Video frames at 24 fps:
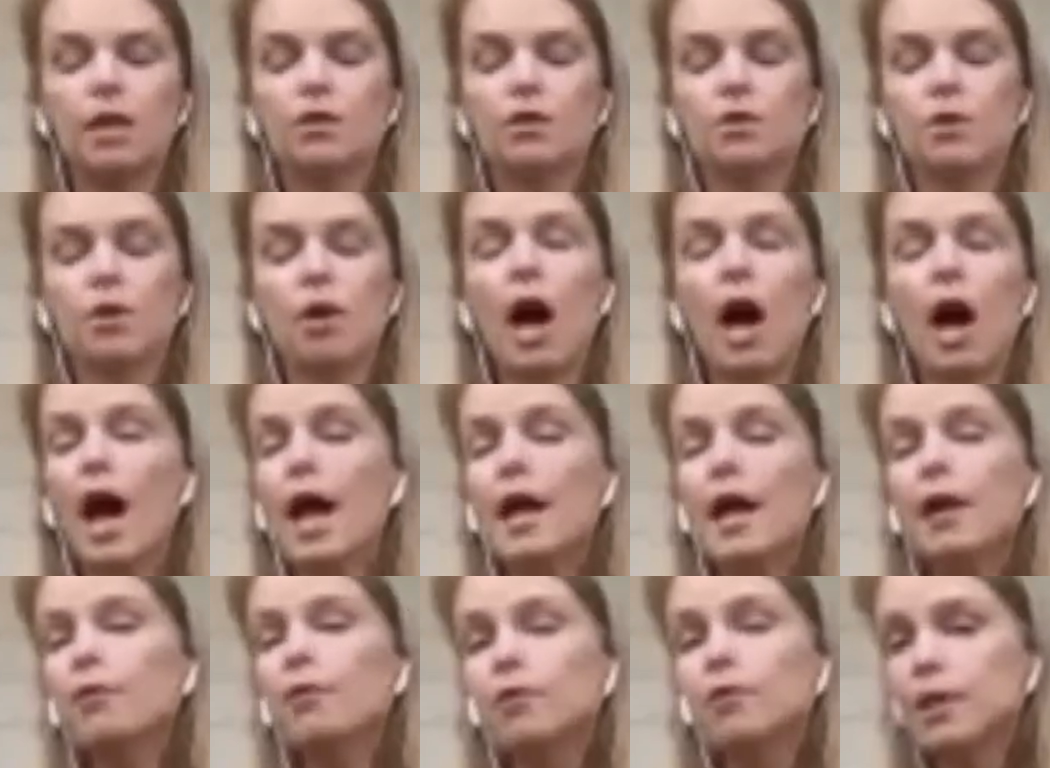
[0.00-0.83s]
So
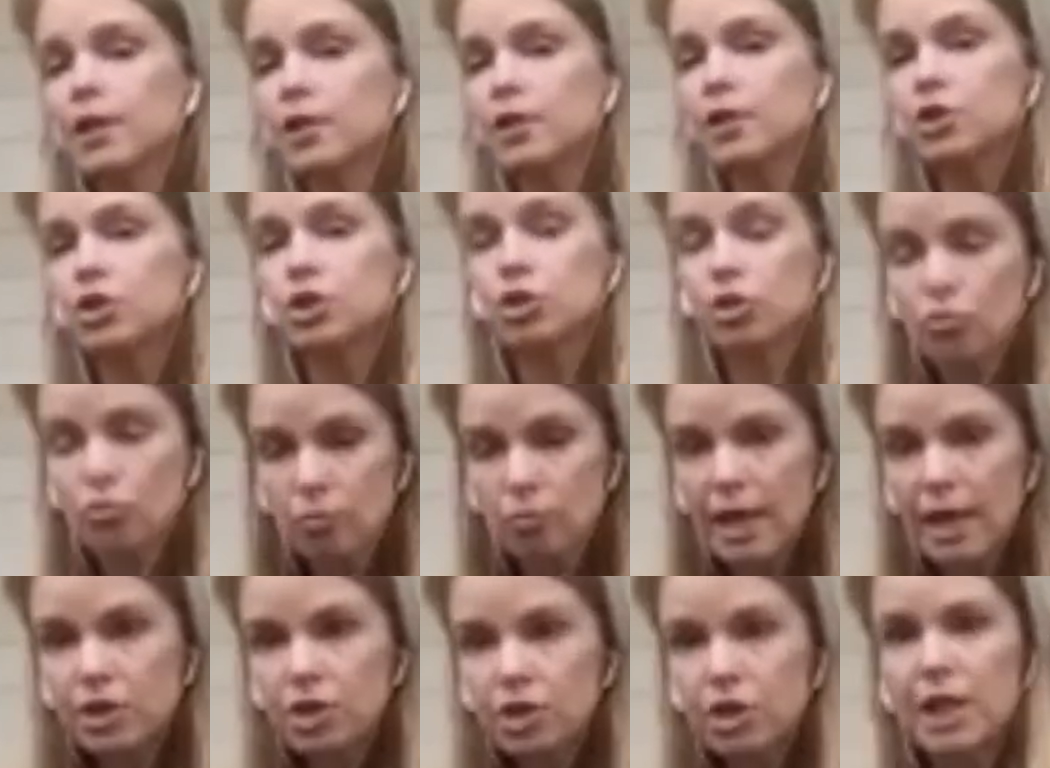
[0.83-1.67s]
I don't think
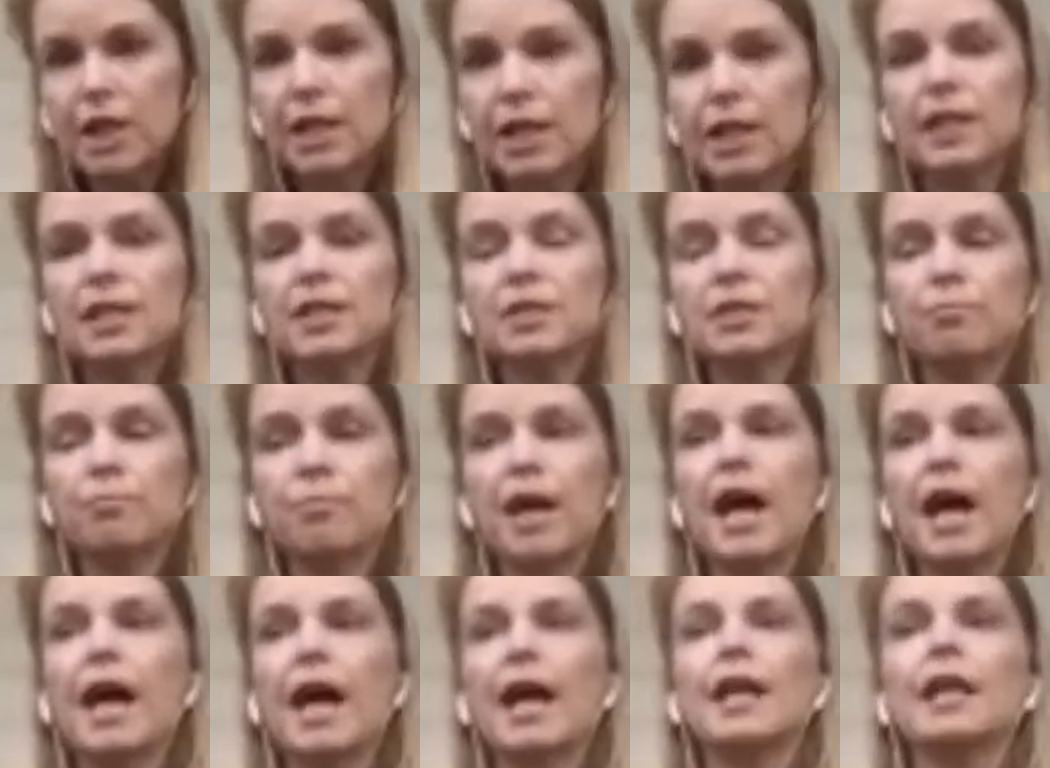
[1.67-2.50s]
stretching is
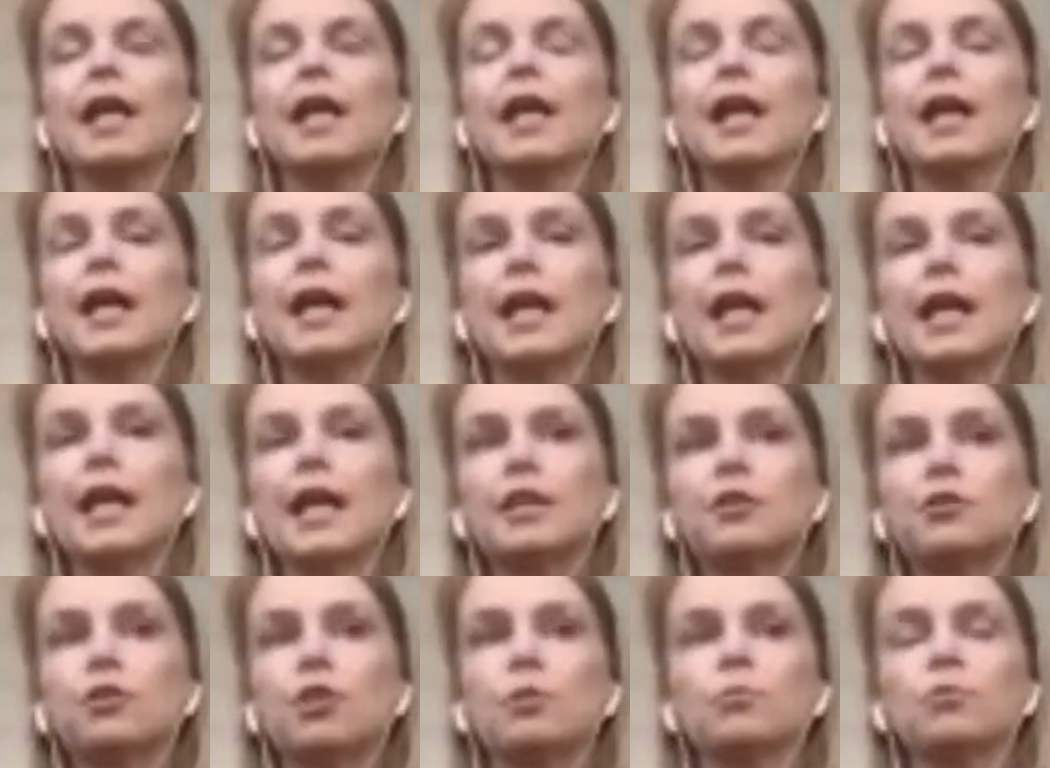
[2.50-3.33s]
bad
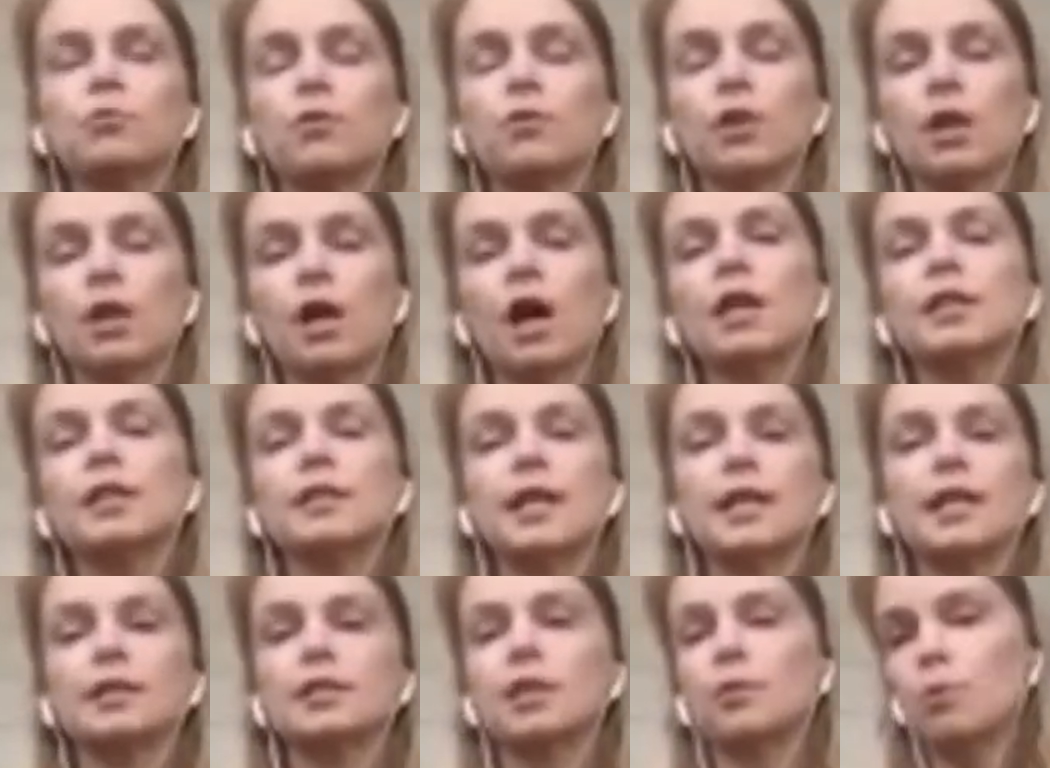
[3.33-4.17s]
in terms of the
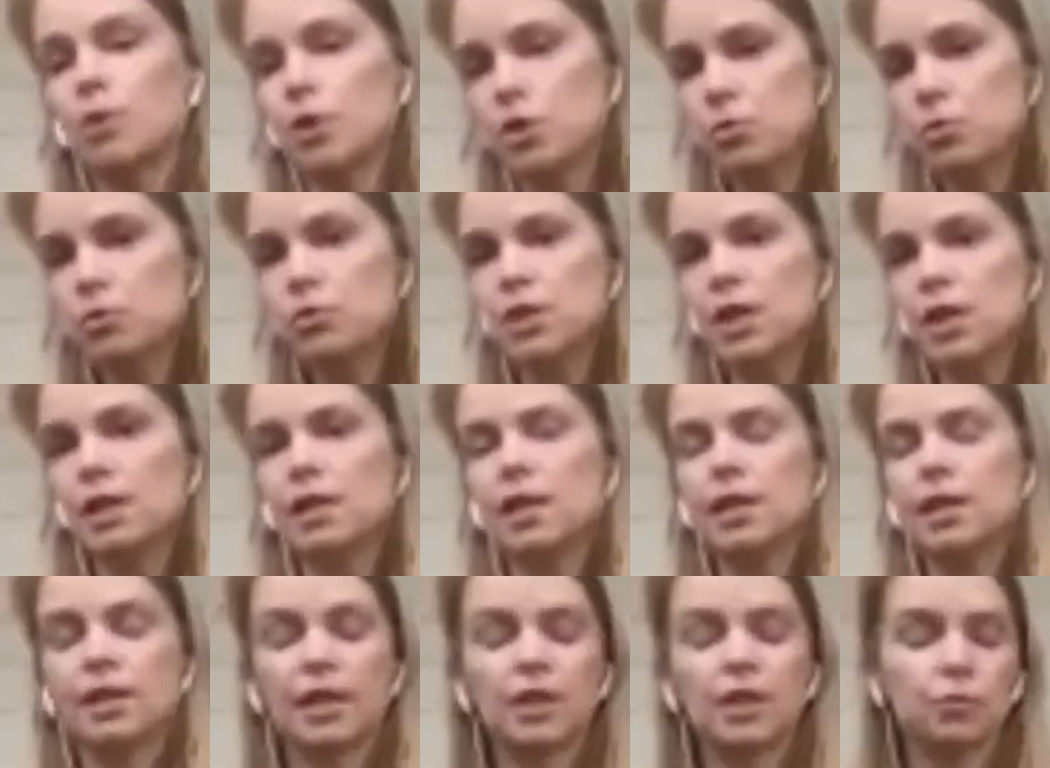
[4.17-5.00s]
context that we use it.
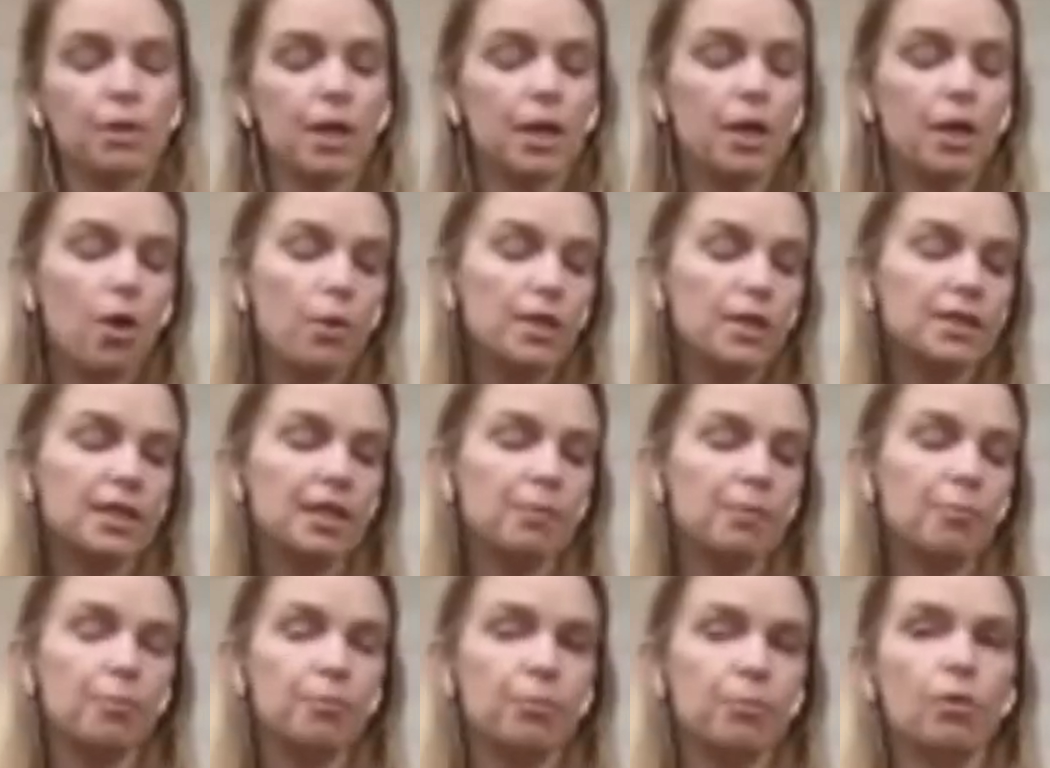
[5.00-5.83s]
And that's what I always say to
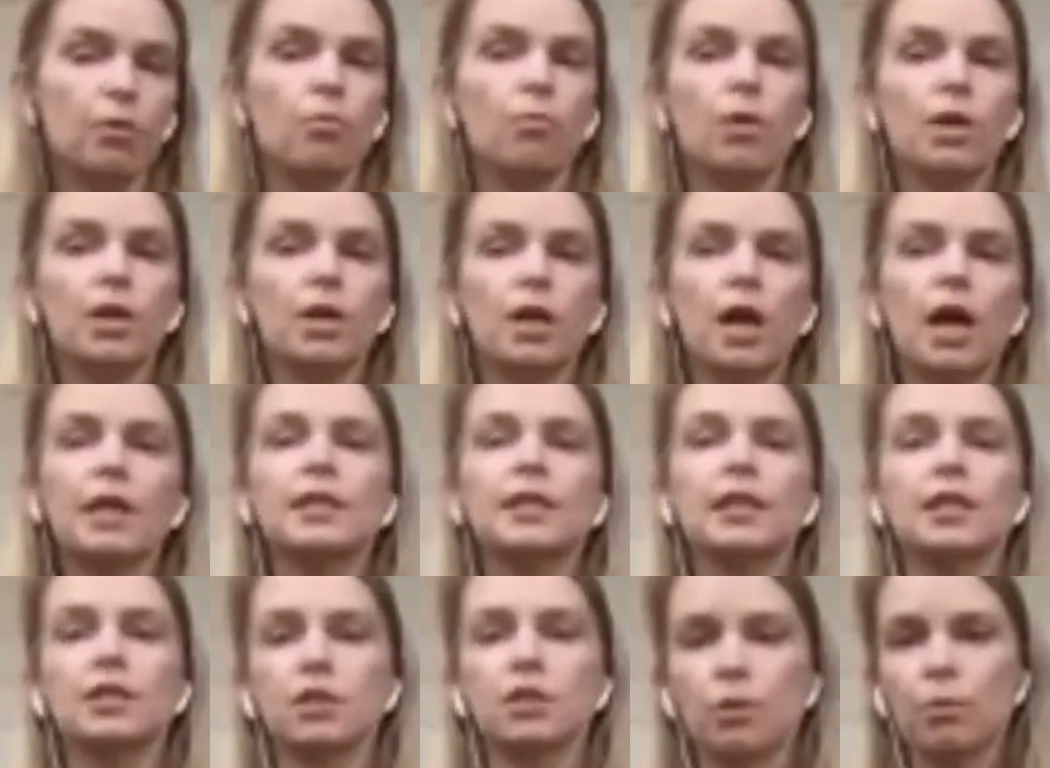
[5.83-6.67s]
people. What
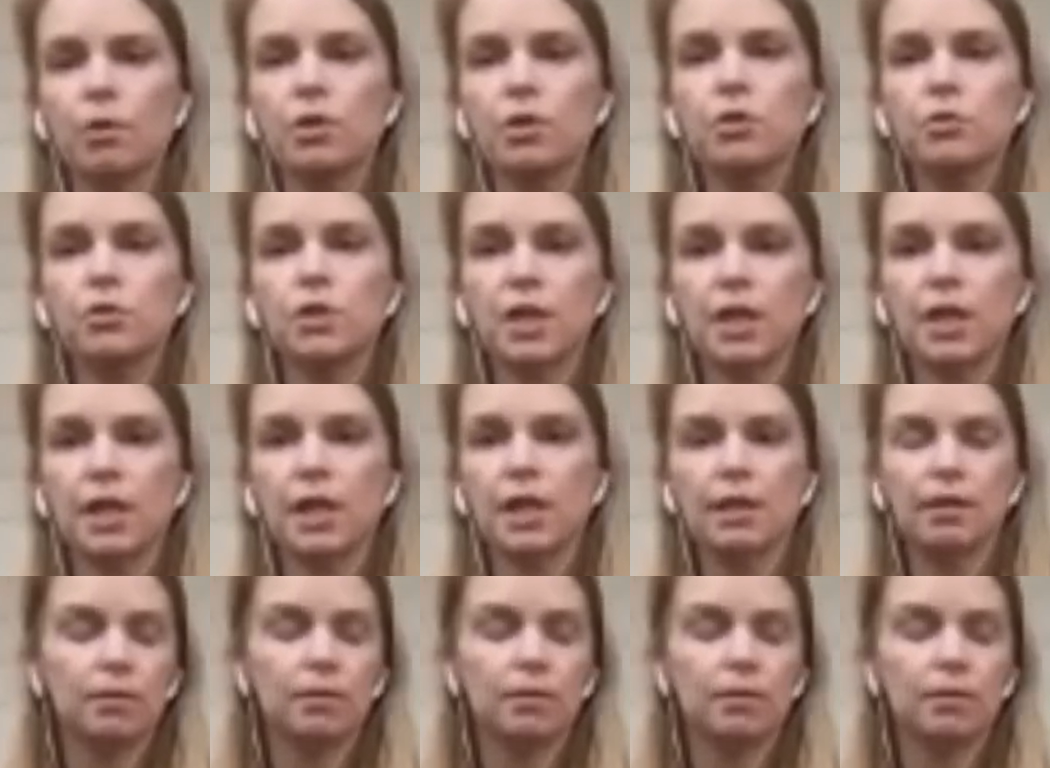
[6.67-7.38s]
context are we using it in?